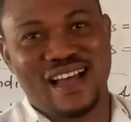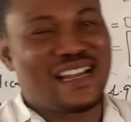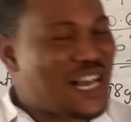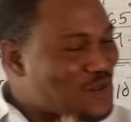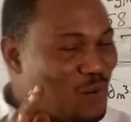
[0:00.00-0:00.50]

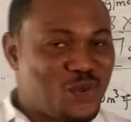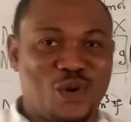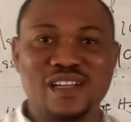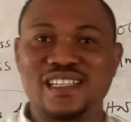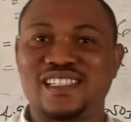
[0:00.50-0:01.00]
And that's what we do
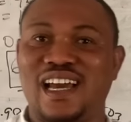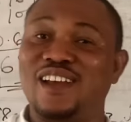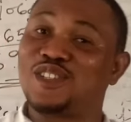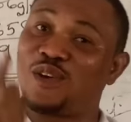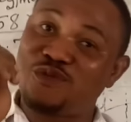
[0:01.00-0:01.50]
on this
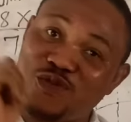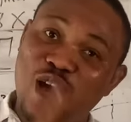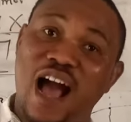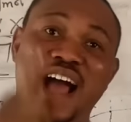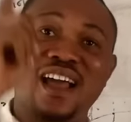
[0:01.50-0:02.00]
channel. So if you
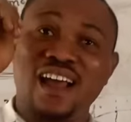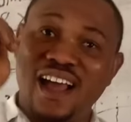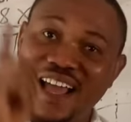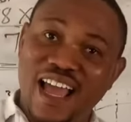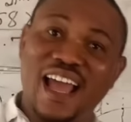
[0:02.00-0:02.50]
are
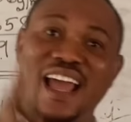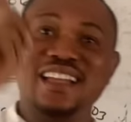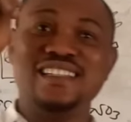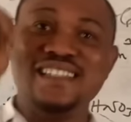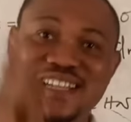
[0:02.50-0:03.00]

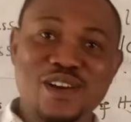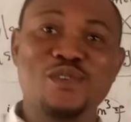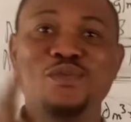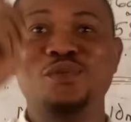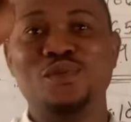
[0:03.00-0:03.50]
a
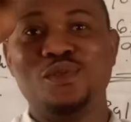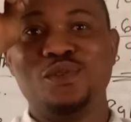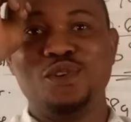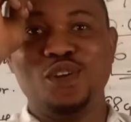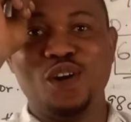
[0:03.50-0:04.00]
new,
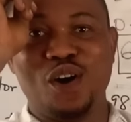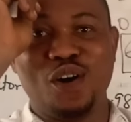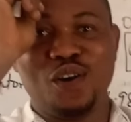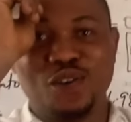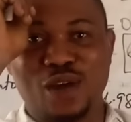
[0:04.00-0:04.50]
you
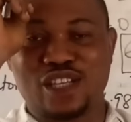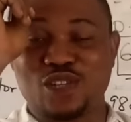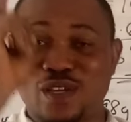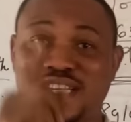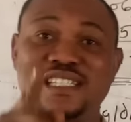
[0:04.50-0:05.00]
are
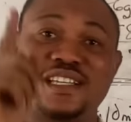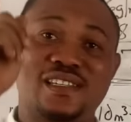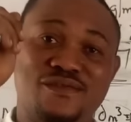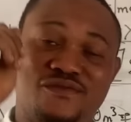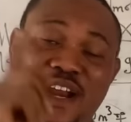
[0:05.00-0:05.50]
just watching
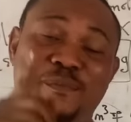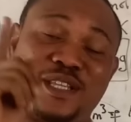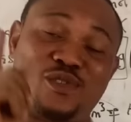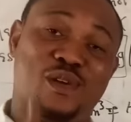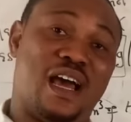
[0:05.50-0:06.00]
this very
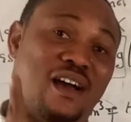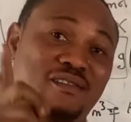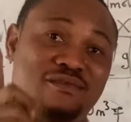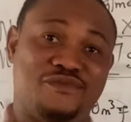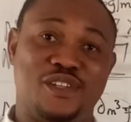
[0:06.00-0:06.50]

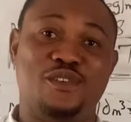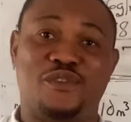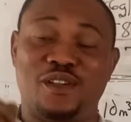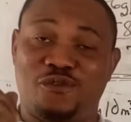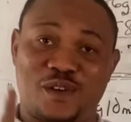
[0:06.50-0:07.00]
particular video
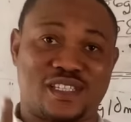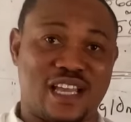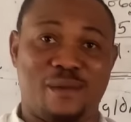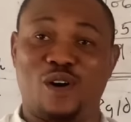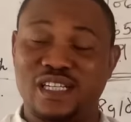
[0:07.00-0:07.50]
for the first
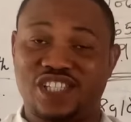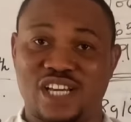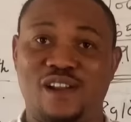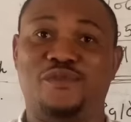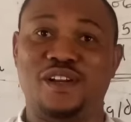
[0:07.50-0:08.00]
time, or this
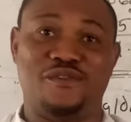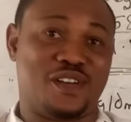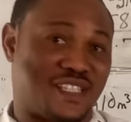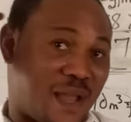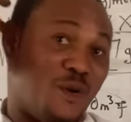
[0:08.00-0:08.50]
channel for the
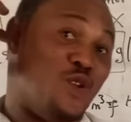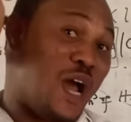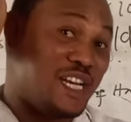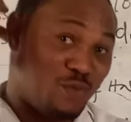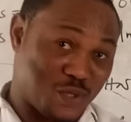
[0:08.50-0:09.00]
first time, or you
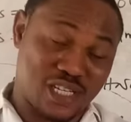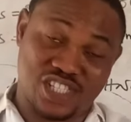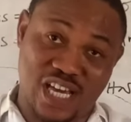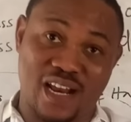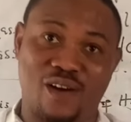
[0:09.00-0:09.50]
are new to this
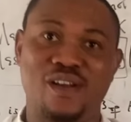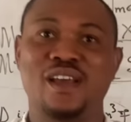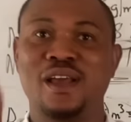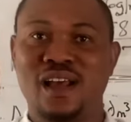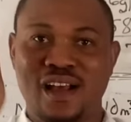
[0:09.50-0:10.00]
channel,
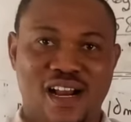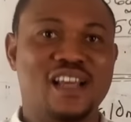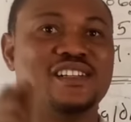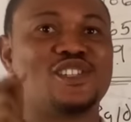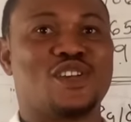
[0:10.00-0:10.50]

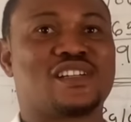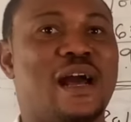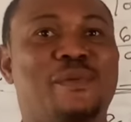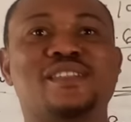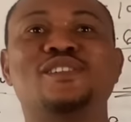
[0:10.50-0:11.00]
click the
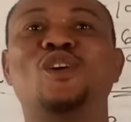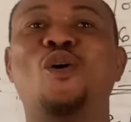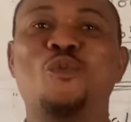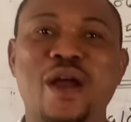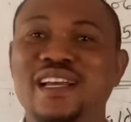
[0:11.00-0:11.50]
subscribe button.
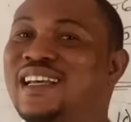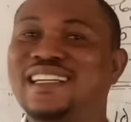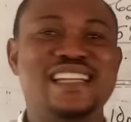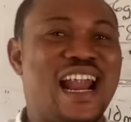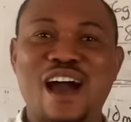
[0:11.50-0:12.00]
Don't wait.
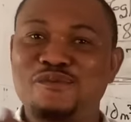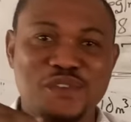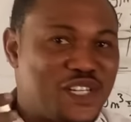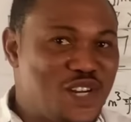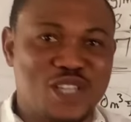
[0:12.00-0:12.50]
There are
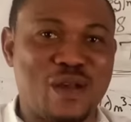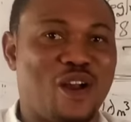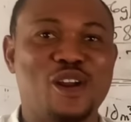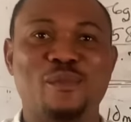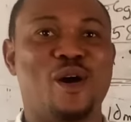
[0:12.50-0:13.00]
videos we are
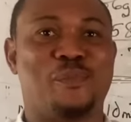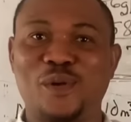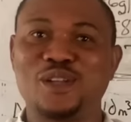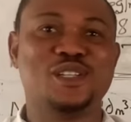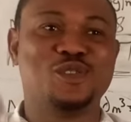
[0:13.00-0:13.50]
going to be
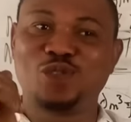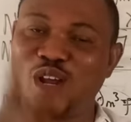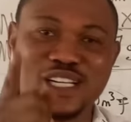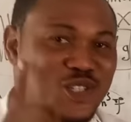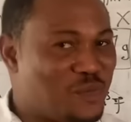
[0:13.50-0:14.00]
uploading. You
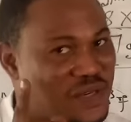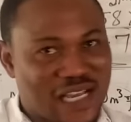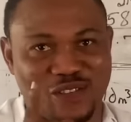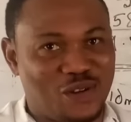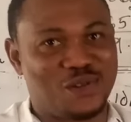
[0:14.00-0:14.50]
don't need to miss
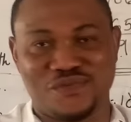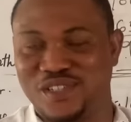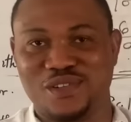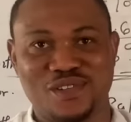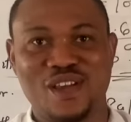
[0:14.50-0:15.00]
out on those
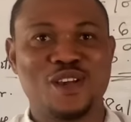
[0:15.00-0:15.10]
videos.